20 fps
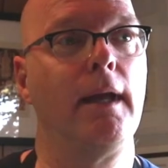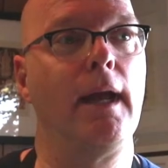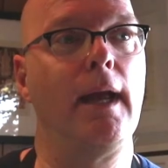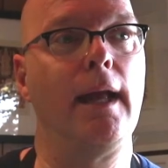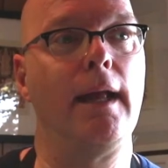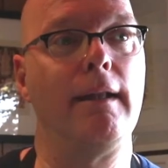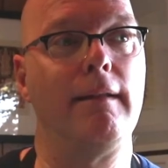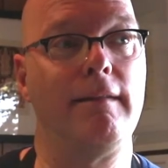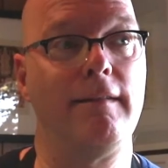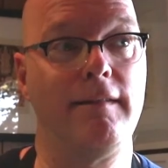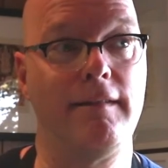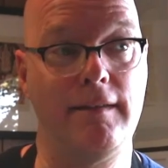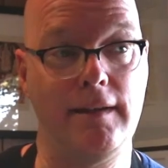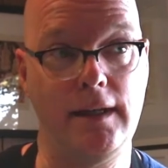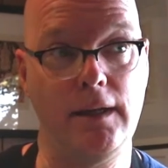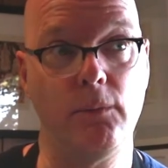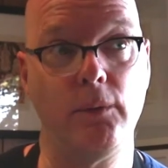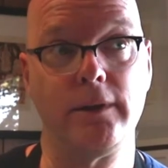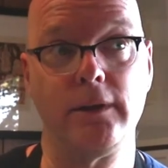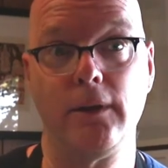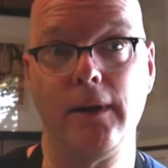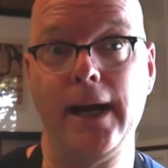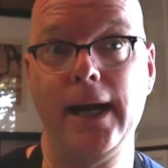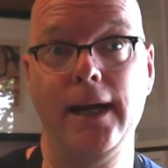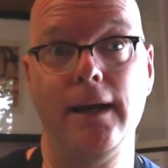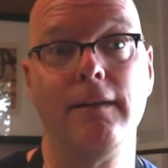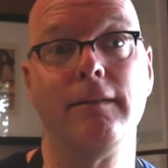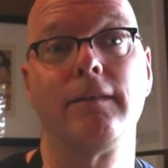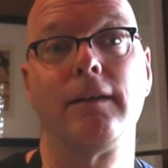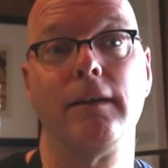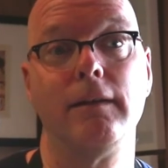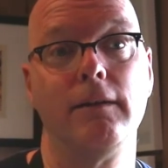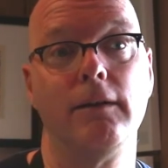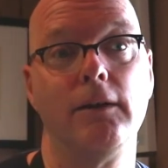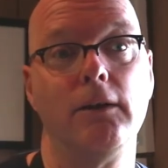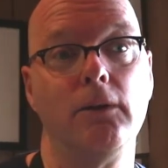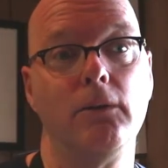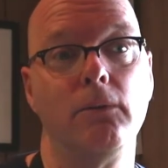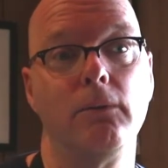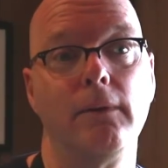and see what their hands can
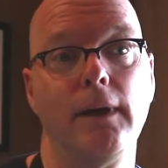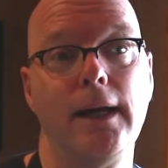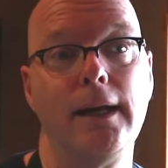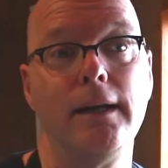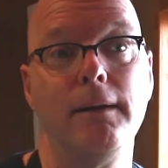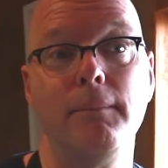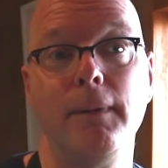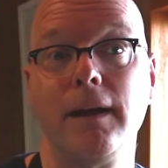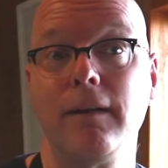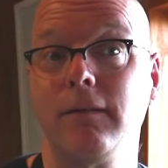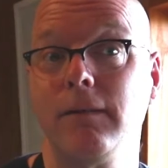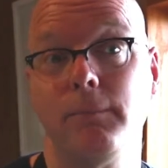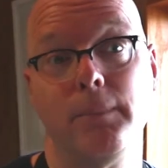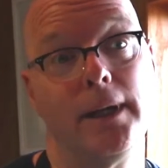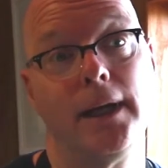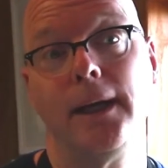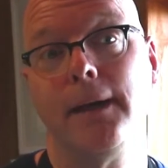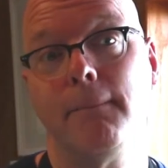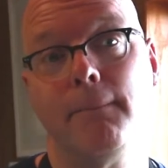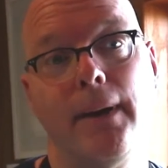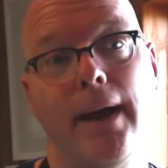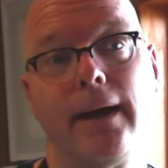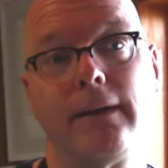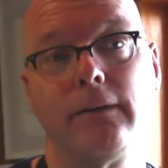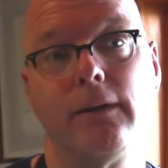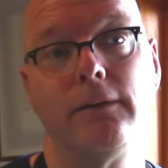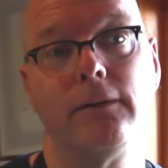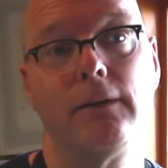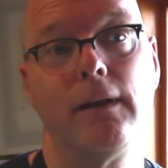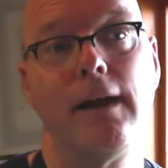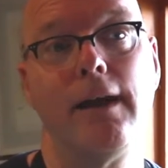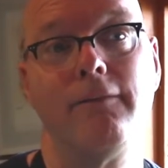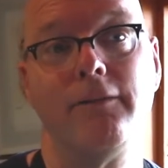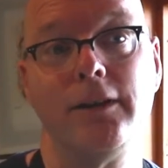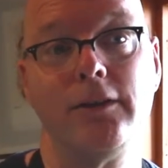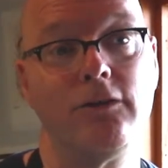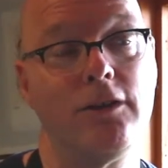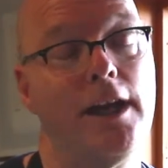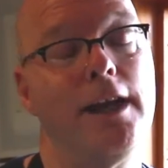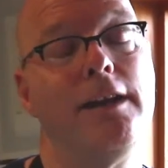do. And it makes a big impact on their life.
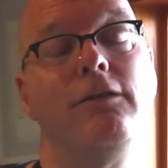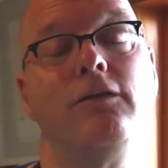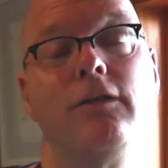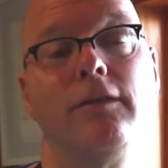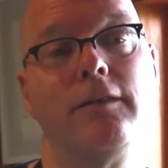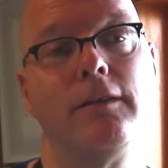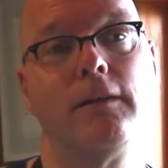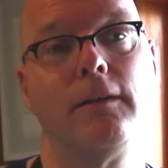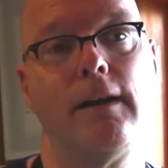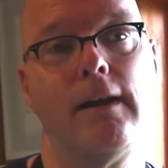It changes their